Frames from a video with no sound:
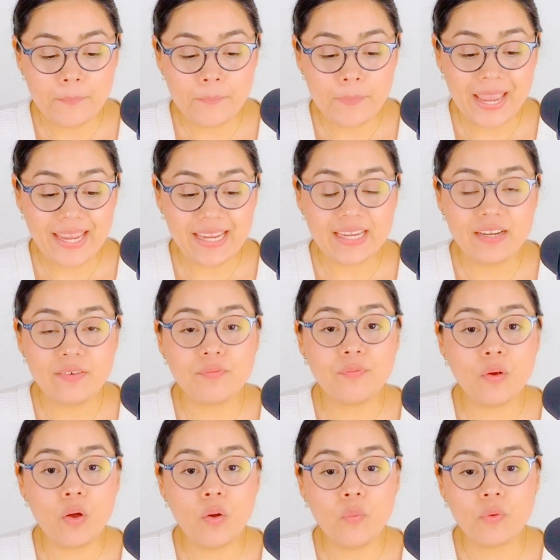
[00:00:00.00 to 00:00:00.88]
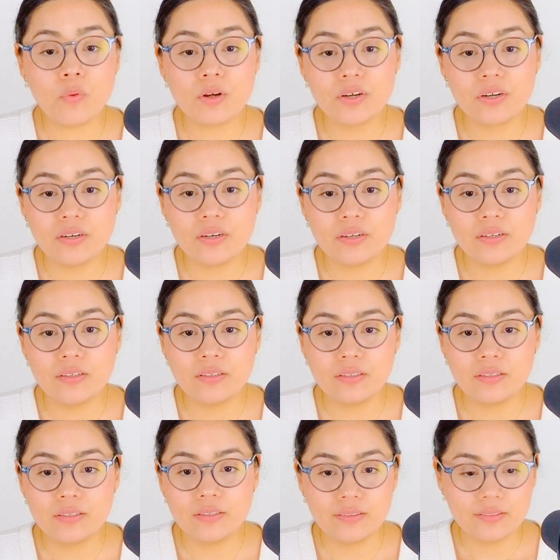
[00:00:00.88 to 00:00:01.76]
Pay it forward.
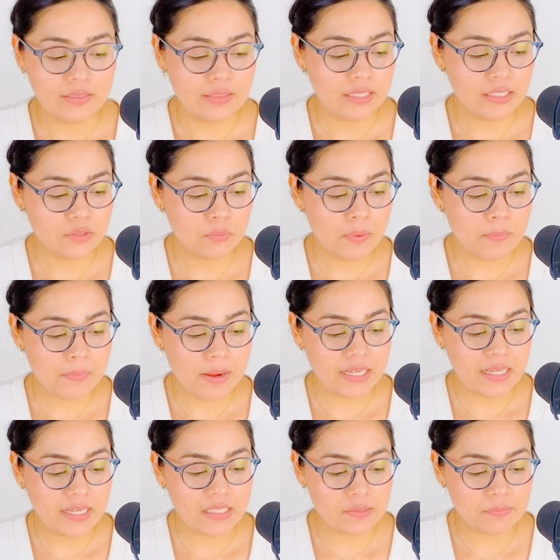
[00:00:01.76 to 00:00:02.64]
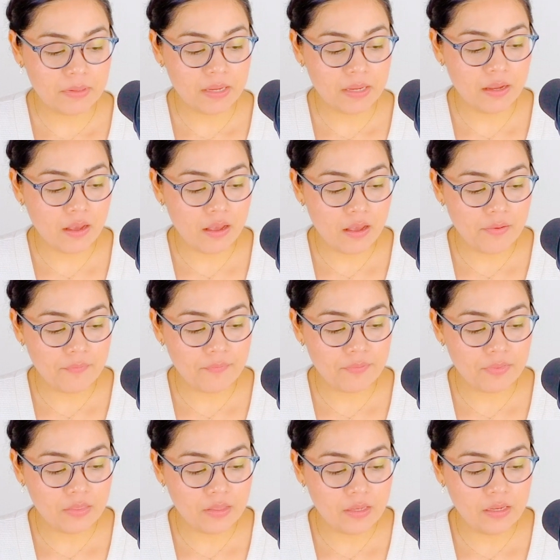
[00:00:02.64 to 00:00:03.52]
This reminds me
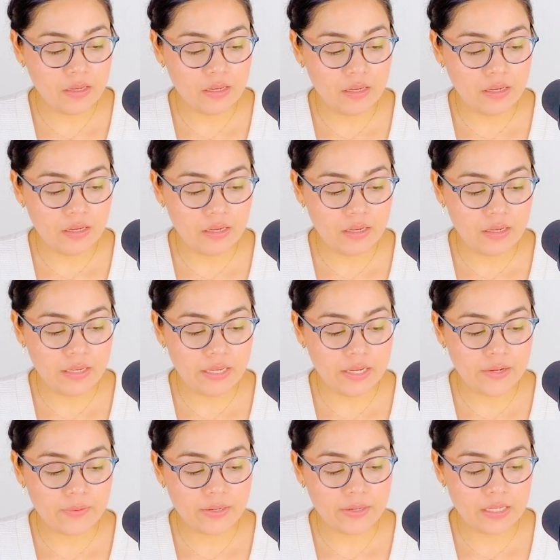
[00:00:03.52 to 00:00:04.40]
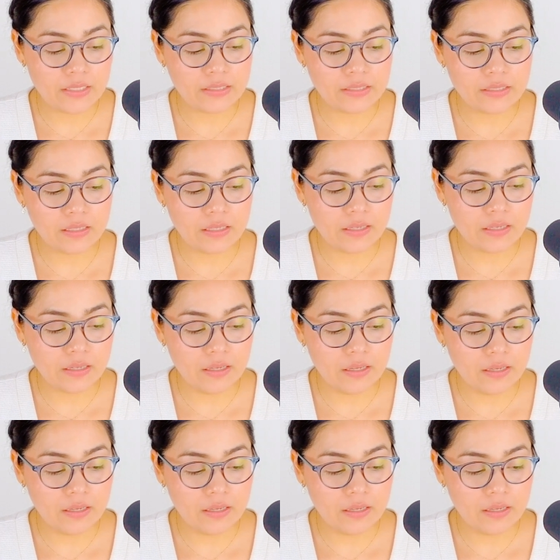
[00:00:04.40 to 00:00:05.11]
of the, here it is, look.